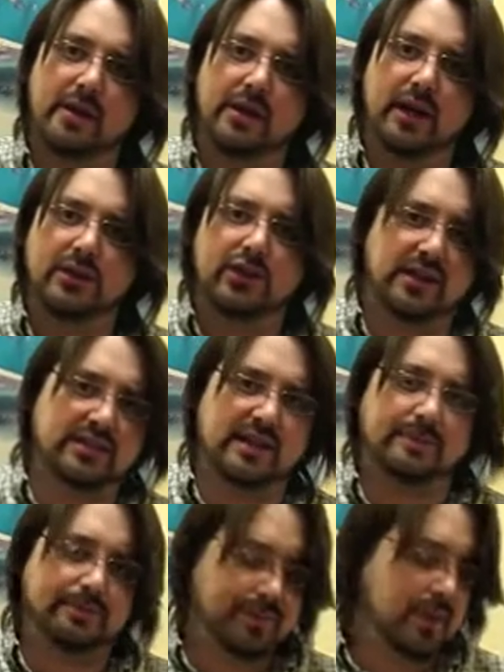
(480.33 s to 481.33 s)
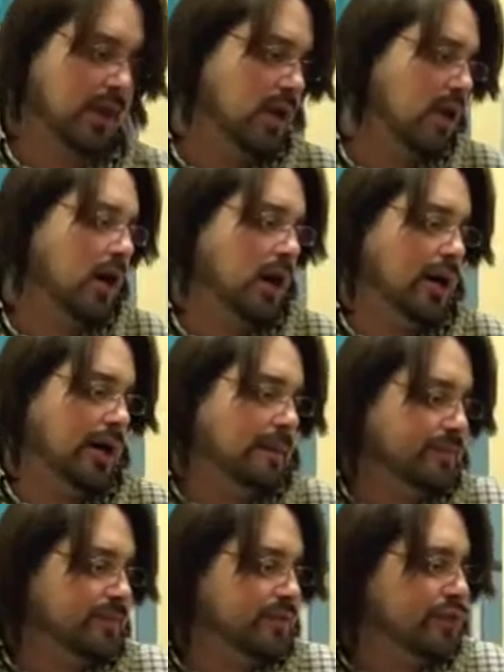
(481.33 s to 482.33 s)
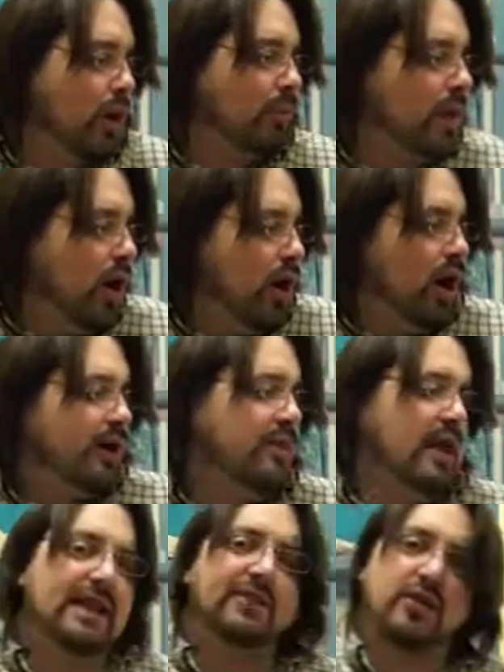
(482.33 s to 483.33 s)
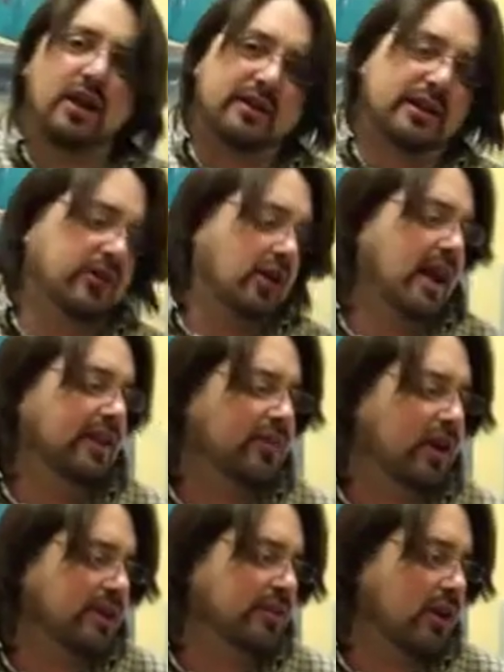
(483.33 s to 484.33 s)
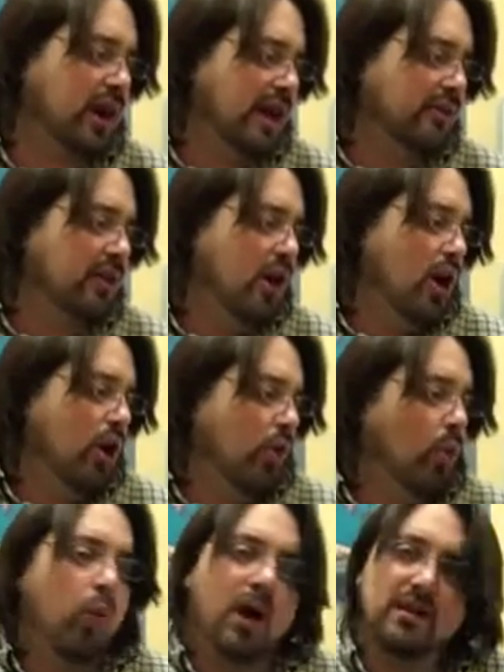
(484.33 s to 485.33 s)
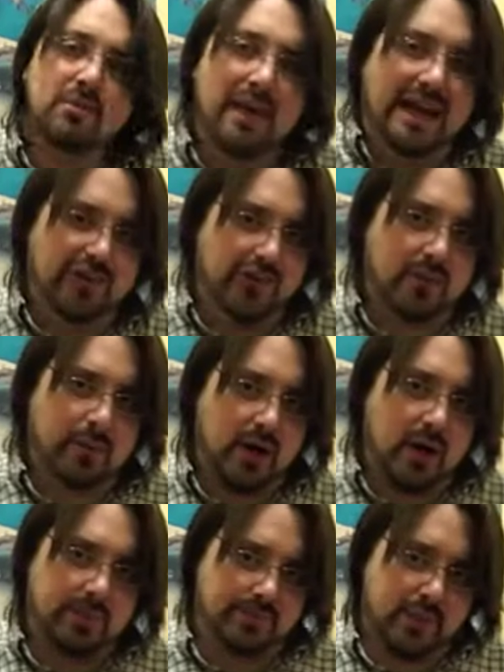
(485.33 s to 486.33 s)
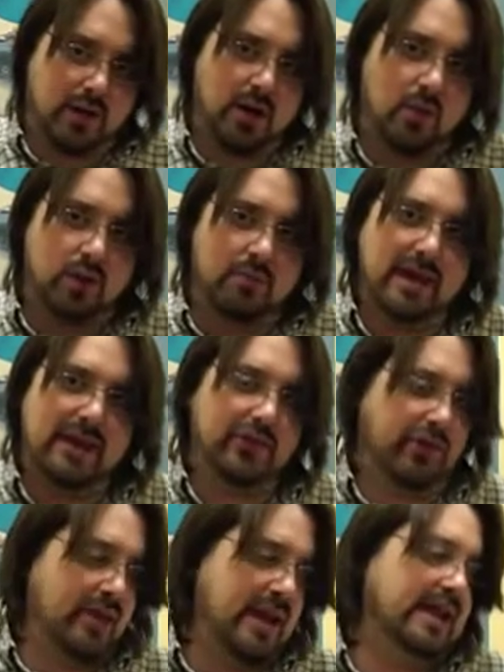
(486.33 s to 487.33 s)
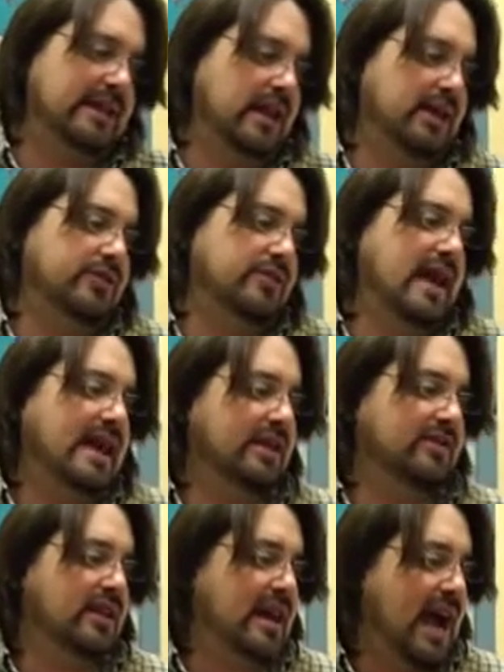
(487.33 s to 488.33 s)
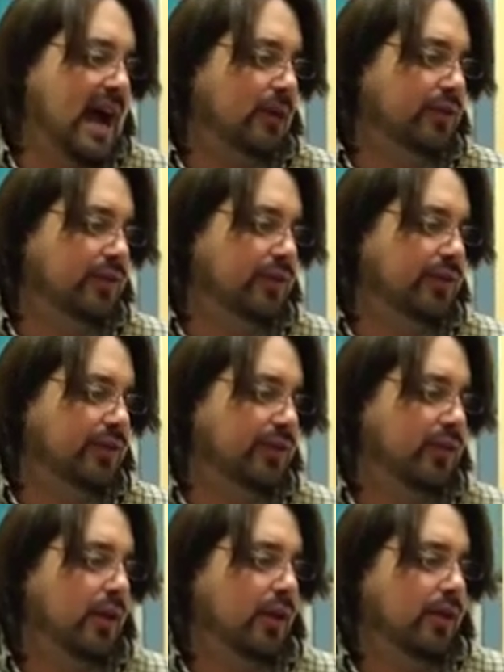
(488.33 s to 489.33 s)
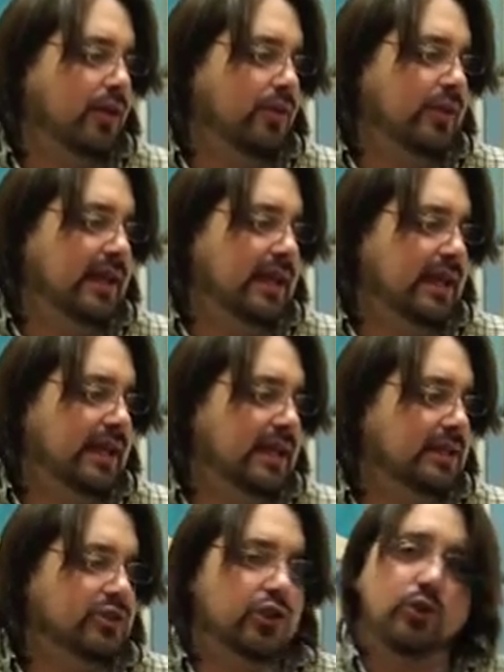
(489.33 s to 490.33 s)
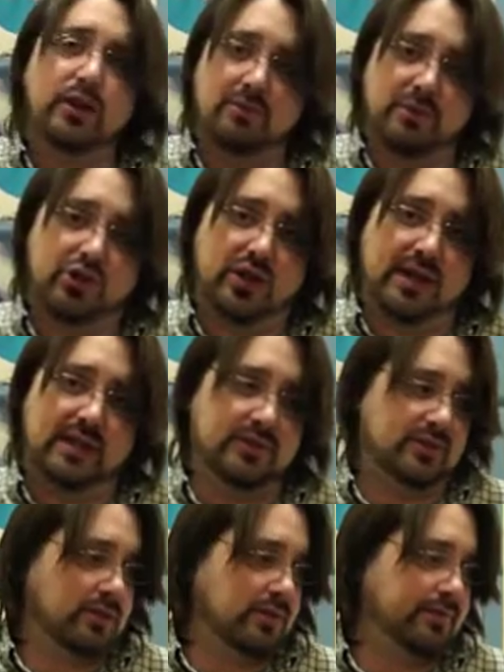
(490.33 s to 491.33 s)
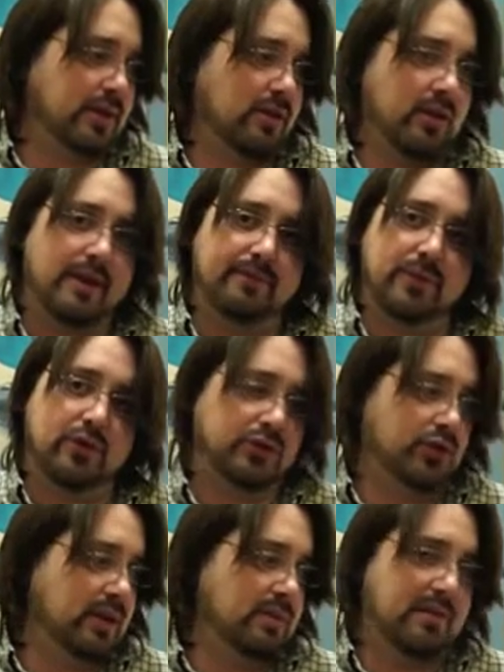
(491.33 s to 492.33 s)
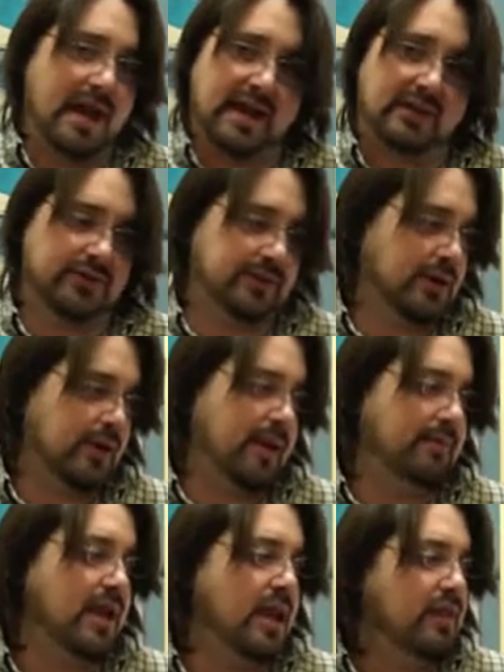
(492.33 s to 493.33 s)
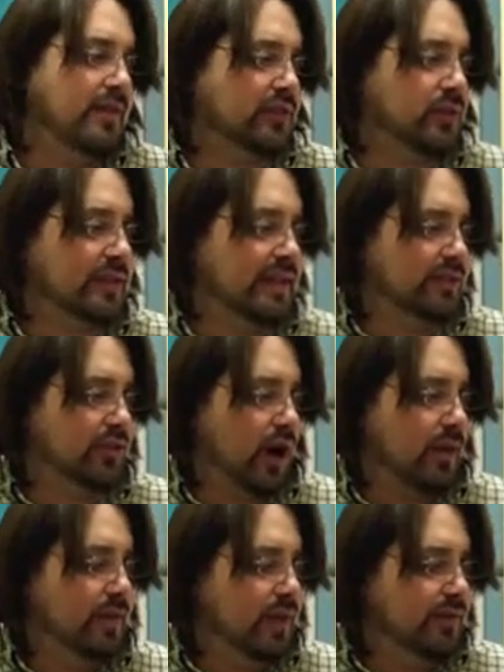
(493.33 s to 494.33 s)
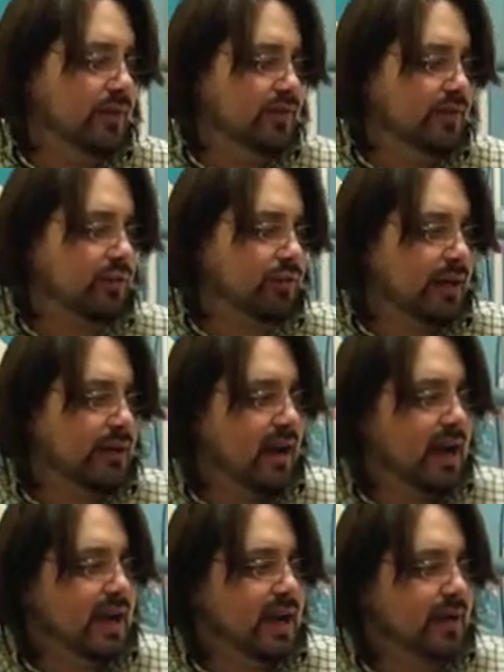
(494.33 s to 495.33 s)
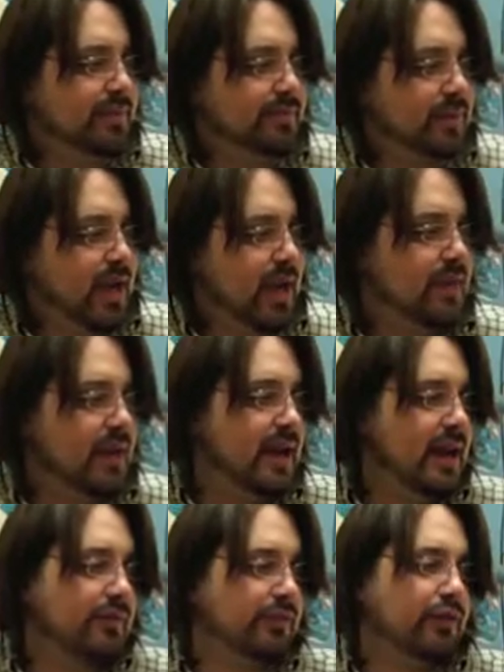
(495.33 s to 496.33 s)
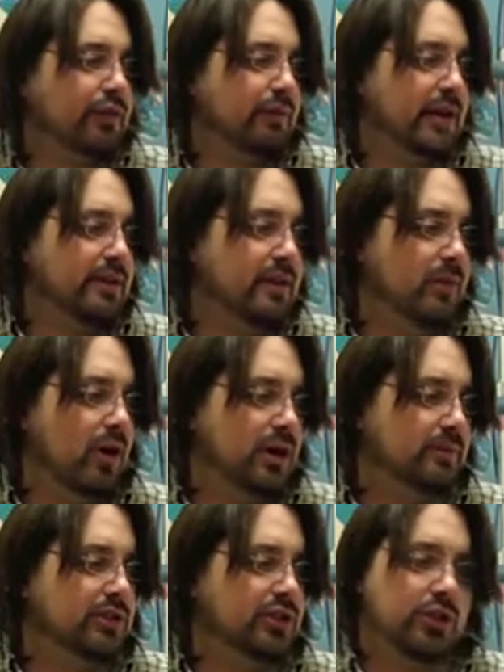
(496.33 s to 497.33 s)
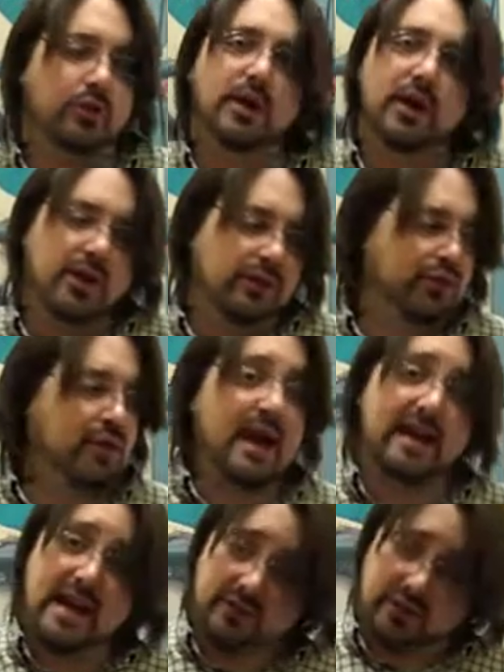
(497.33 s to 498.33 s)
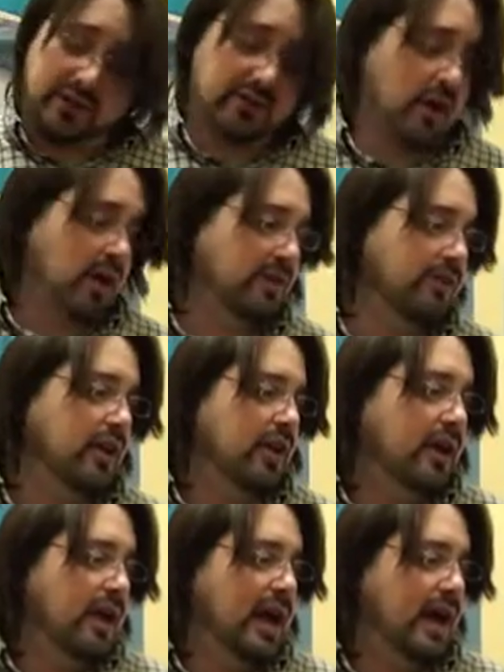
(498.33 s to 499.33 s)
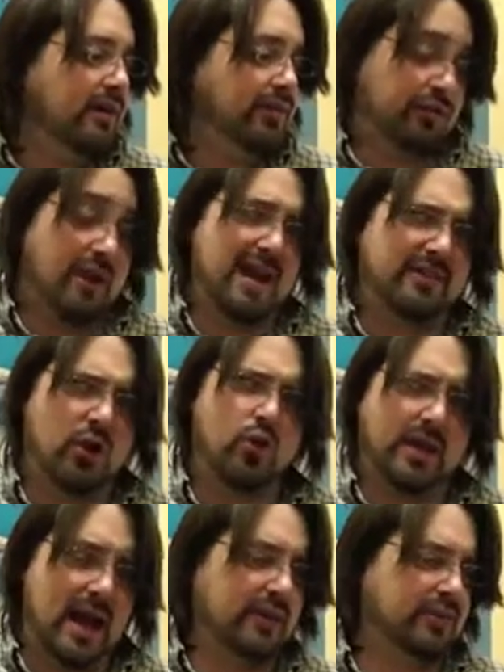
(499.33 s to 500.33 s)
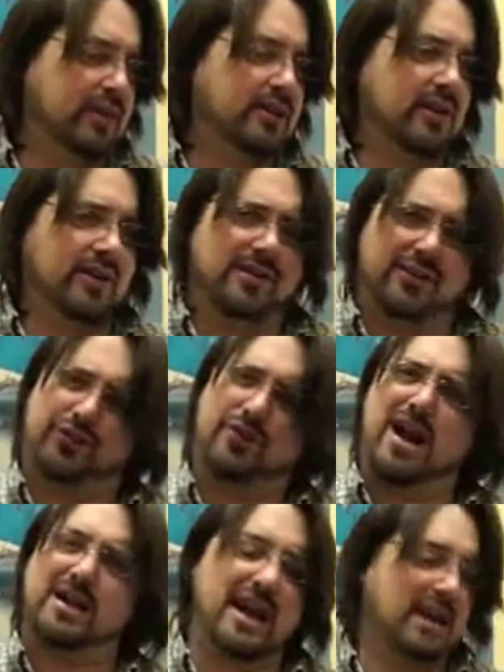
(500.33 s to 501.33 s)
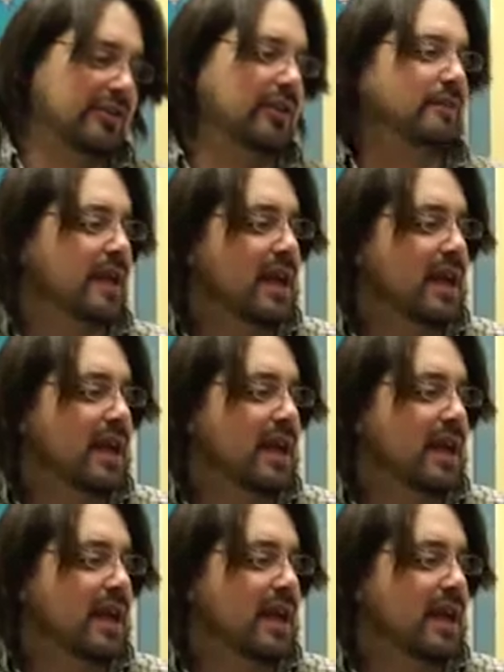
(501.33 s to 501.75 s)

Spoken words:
adjusting. So, on to the headstock of the guitar. The headstock guitar has one major part, all right, one major thing it does, and that is it houses the tuning machines, all right, or tuning pegs, all right. That's what these are. These three right here, and then it has three on the bottom too. Stratocaster guitars have Stratocaster guitars, not Stratocaster,